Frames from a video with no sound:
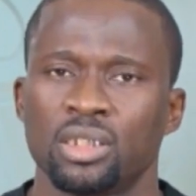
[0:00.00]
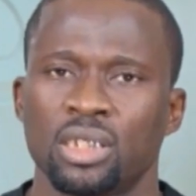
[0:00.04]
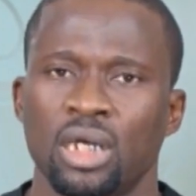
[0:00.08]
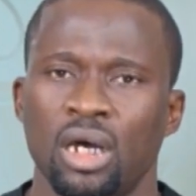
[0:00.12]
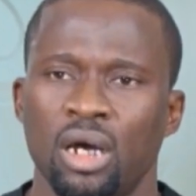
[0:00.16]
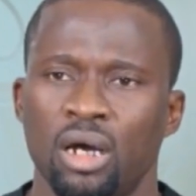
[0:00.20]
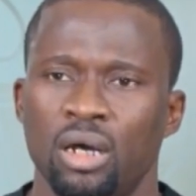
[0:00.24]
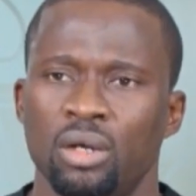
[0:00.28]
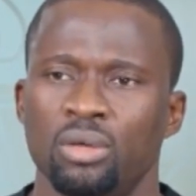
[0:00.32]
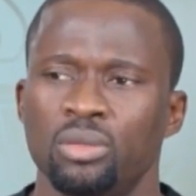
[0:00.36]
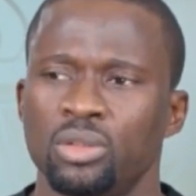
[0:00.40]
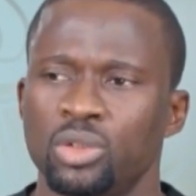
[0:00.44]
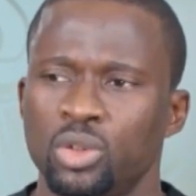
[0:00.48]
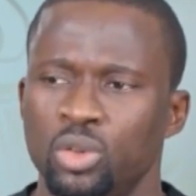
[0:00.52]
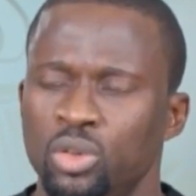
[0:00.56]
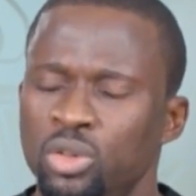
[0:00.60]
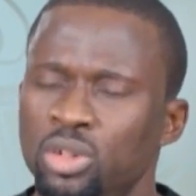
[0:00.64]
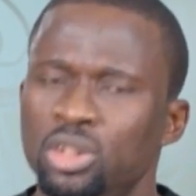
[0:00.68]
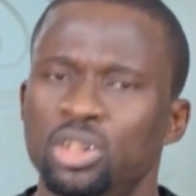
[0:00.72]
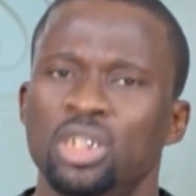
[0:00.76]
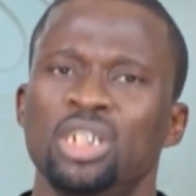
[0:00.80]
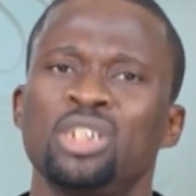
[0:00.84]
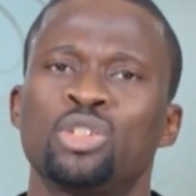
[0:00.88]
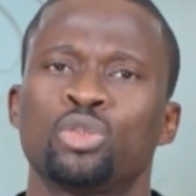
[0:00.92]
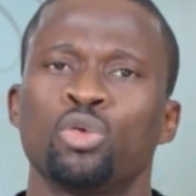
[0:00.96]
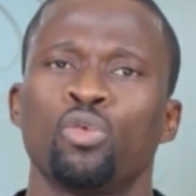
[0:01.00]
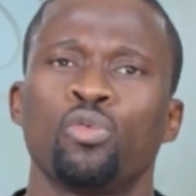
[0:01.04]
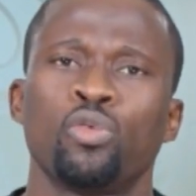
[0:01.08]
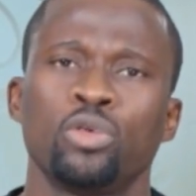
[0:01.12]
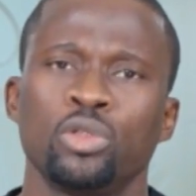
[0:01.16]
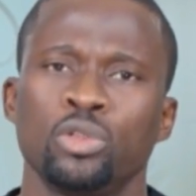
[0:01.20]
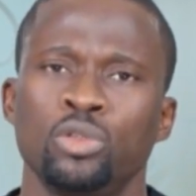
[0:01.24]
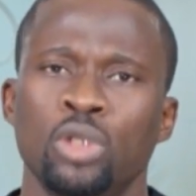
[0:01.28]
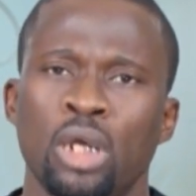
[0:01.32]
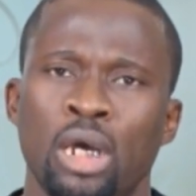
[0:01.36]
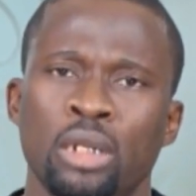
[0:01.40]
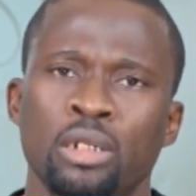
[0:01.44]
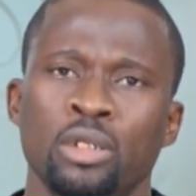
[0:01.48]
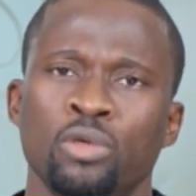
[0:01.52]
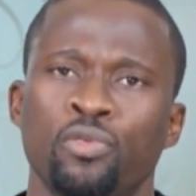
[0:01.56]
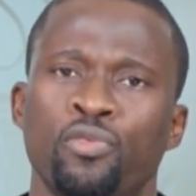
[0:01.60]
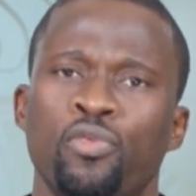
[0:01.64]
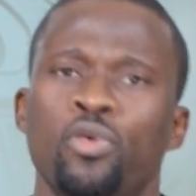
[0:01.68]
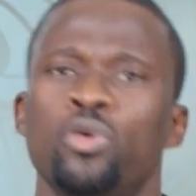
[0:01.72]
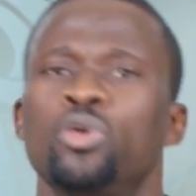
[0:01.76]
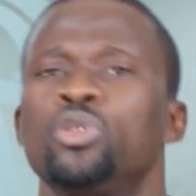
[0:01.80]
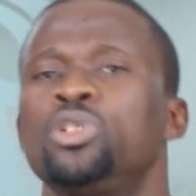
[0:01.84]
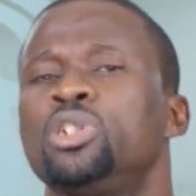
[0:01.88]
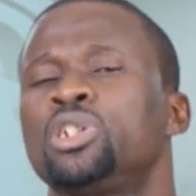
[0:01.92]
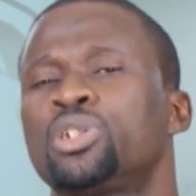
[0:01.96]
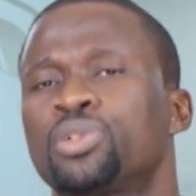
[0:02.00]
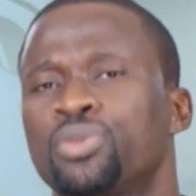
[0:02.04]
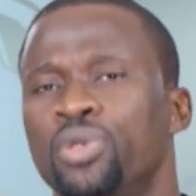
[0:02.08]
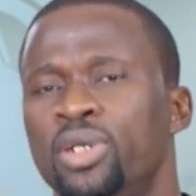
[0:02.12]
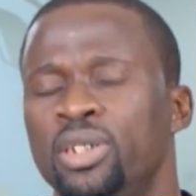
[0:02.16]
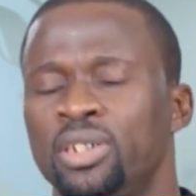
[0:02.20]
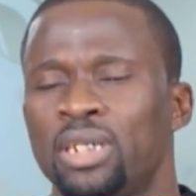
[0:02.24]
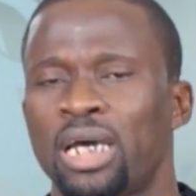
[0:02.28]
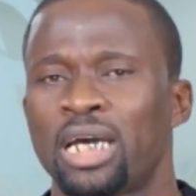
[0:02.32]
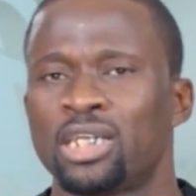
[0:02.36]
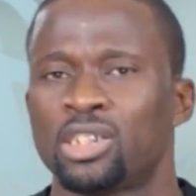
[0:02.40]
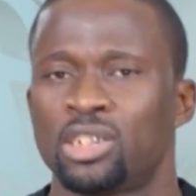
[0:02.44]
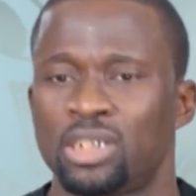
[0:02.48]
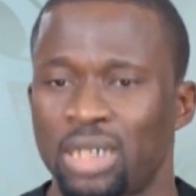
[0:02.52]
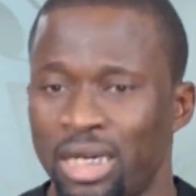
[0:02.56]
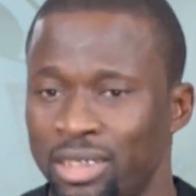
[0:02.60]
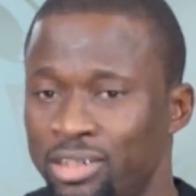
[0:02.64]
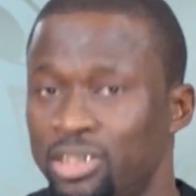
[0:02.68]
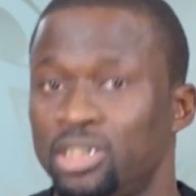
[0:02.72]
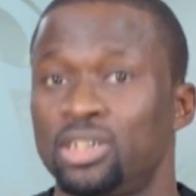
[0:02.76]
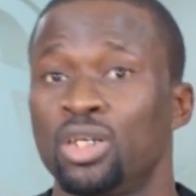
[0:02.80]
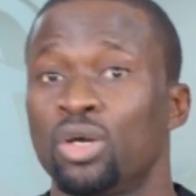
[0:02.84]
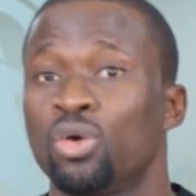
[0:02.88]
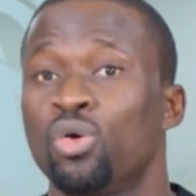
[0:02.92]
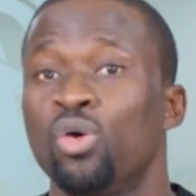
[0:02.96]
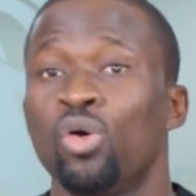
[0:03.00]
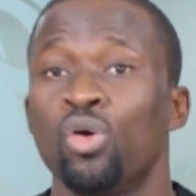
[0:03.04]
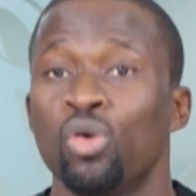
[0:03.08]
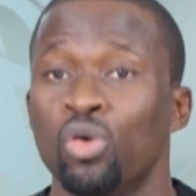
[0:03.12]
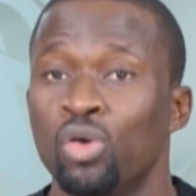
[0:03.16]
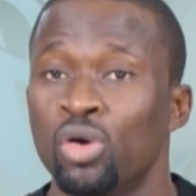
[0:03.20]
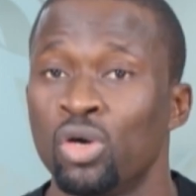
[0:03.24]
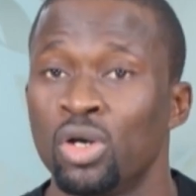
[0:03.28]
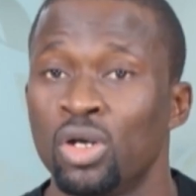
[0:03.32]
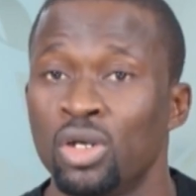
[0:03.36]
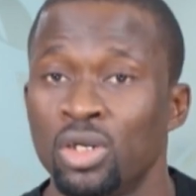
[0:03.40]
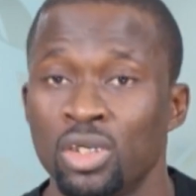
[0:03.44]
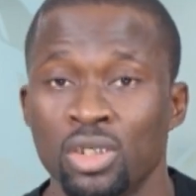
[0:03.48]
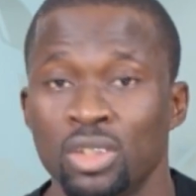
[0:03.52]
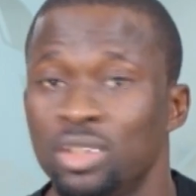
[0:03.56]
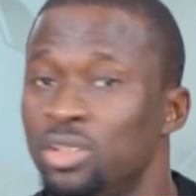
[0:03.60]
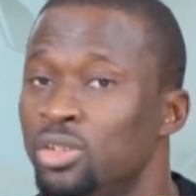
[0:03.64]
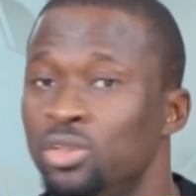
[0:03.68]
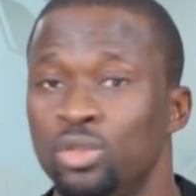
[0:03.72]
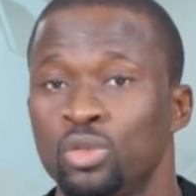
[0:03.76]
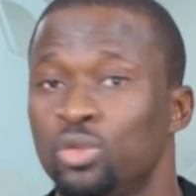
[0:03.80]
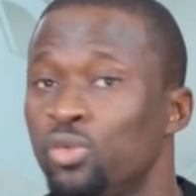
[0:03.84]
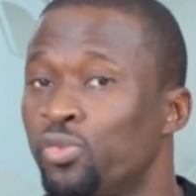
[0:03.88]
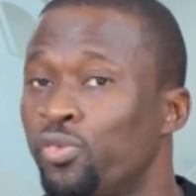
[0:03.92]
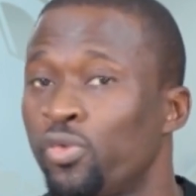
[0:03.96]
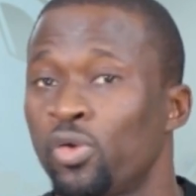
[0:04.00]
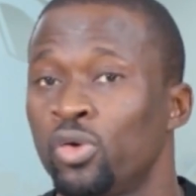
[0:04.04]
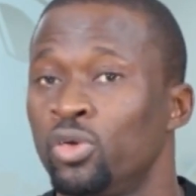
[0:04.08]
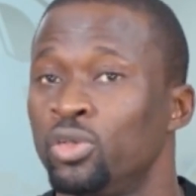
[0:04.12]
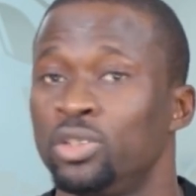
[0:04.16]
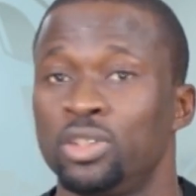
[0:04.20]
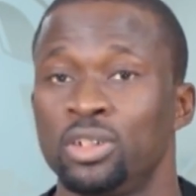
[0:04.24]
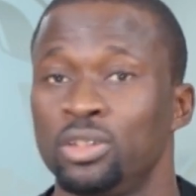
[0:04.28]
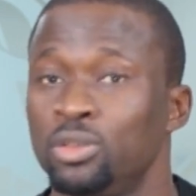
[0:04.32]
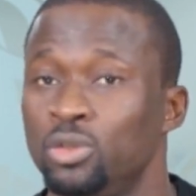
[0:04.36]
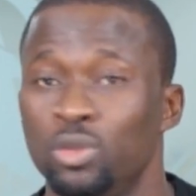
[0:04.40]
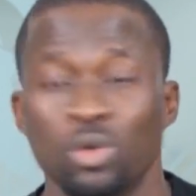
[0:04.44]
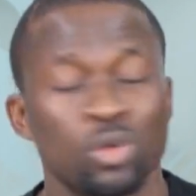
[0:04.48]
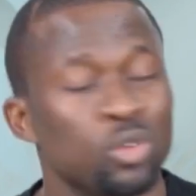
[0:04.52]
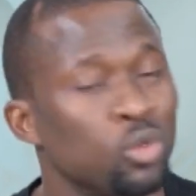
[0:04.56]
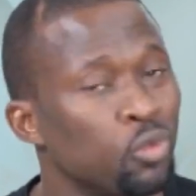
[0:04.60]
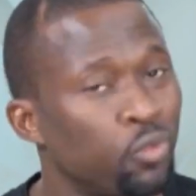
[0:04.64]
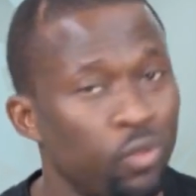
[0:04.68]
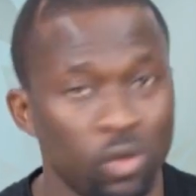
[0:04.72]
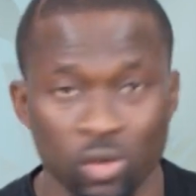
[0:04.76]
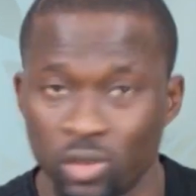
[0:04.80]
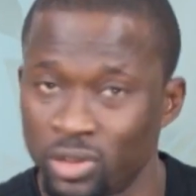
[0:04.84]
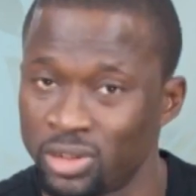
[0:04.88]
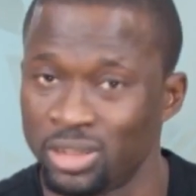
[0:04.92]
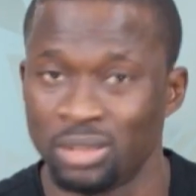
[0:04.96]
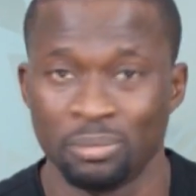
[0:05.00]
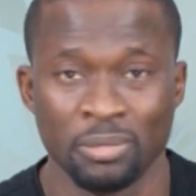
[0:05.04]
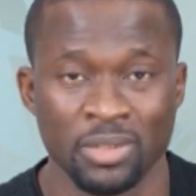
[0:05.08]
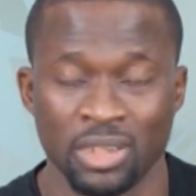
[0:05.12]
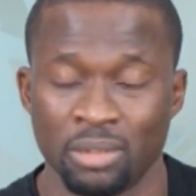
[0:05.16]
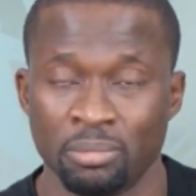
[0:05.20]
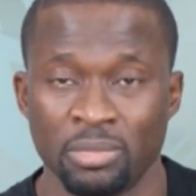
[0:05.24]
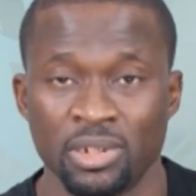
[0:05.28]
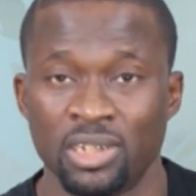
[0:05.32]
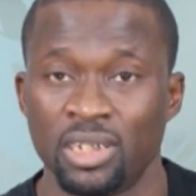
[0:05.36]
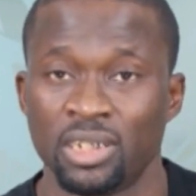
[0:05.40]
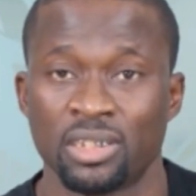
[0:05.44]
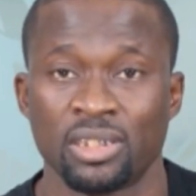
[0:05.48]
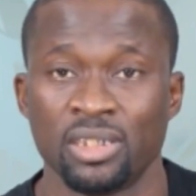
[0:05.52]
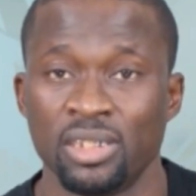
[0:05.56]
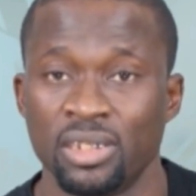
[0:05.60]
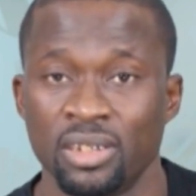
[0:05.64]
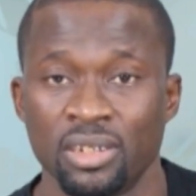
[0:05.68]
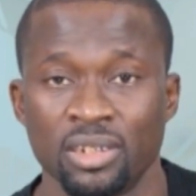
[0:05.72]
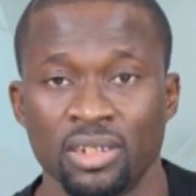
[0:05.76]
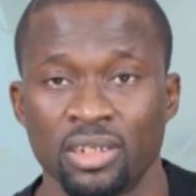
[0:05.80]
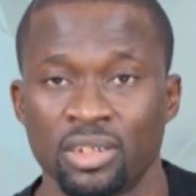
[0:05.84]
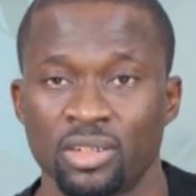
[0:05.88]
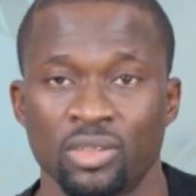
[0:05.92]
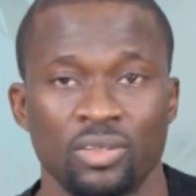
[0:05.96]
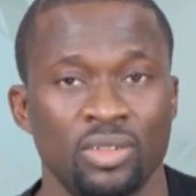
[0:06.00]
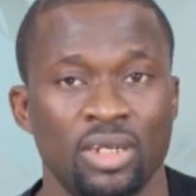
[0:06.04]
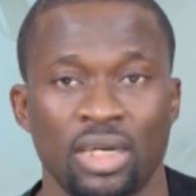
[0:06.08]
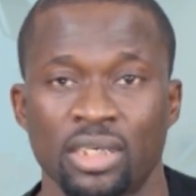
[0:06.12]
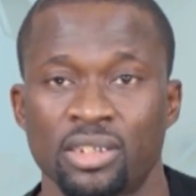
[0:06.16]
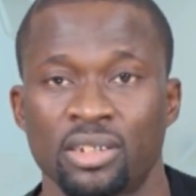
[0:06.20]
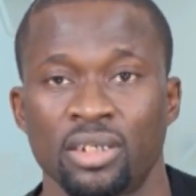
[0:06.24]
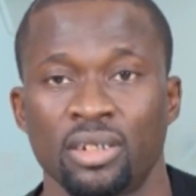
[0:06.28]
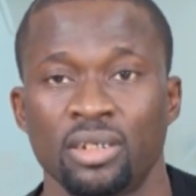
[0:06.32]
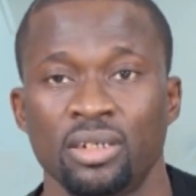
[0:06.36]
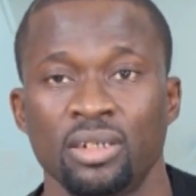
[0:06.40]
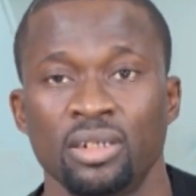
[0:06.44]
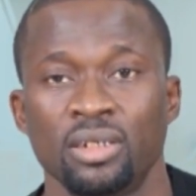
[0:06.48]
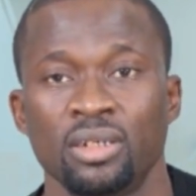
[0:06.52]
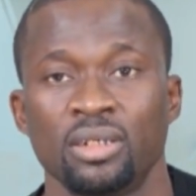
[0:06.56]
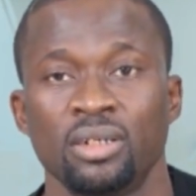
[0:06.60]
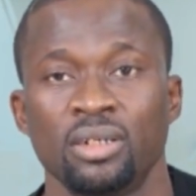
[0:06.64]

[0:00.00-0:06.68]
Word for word: So it needs to you know, follow the trend as, as they go. You need to follow it. You don't need to follow it immediately. So that's it.